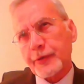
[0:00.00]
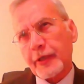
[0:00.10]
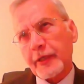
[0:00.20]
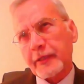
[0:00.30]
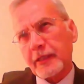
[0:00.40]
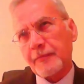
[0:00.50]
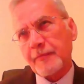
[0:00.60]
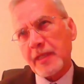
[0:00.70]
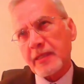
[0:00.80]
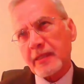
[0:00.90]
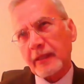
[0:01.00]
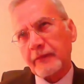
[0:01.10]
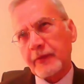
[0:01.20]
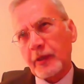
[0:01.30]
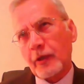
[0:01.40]
it means that we
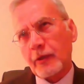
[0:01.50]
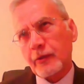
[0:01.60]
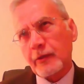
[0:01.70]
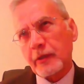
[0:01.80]
are going to